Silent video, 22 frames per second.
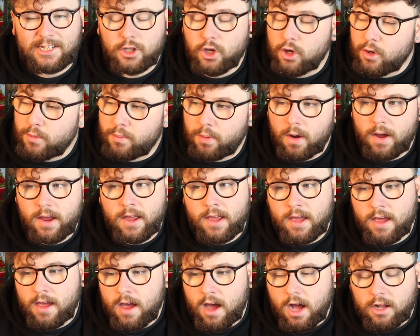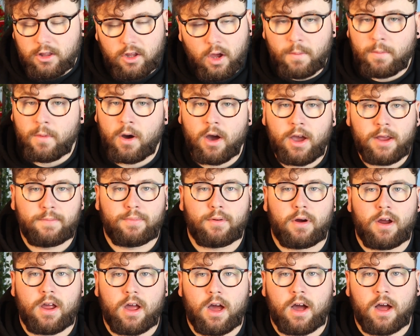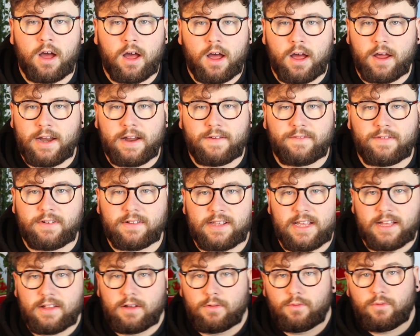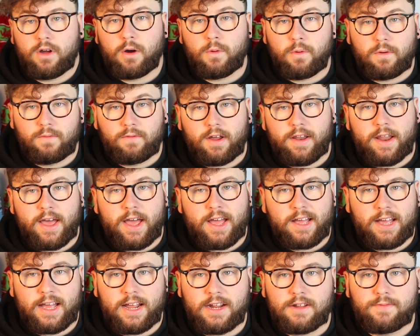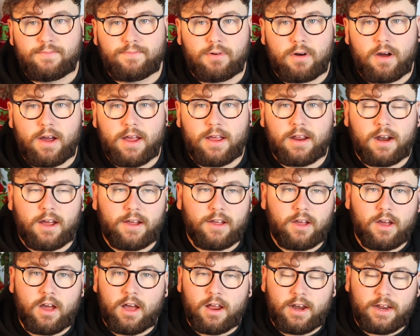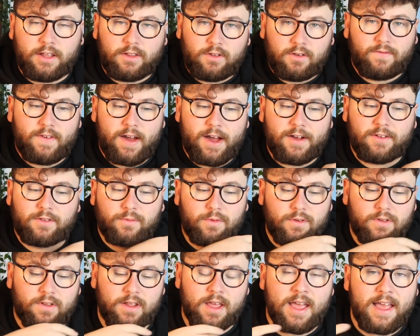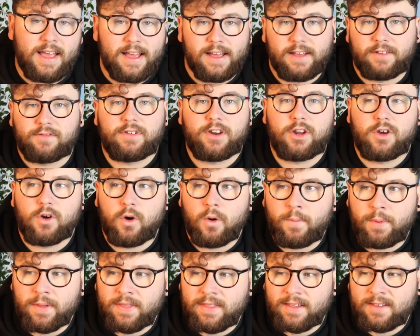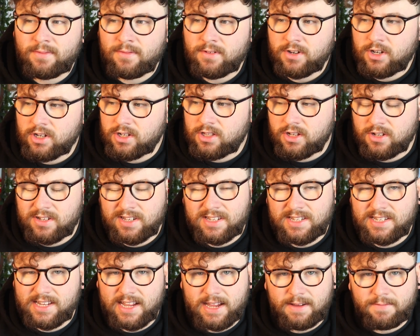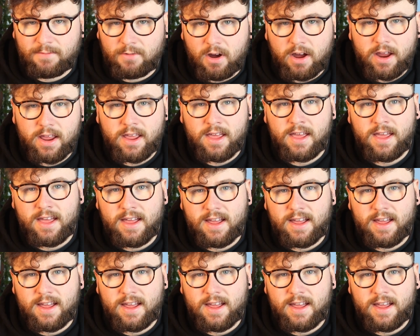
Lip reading: too bright. I don't mind bright Netherlands kit. We've got one right there, and it's bright, like early 2000 one. It's really cool, but this one just doesn't seem right.